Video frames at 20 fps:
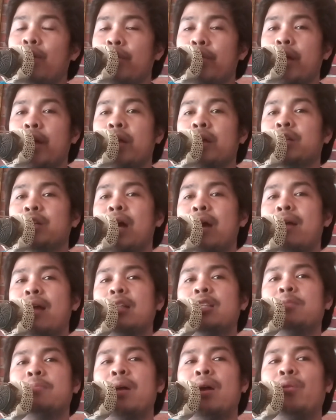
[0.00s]
Clothing. Shout
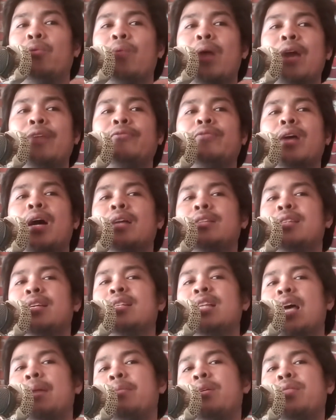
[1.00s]
out to my wife,
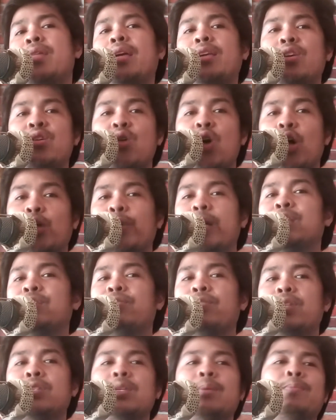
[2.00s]
Godson Debbie. Thank you always
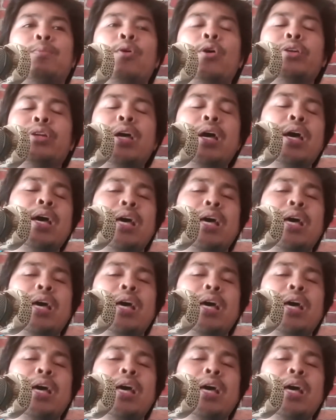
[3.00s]
for the support.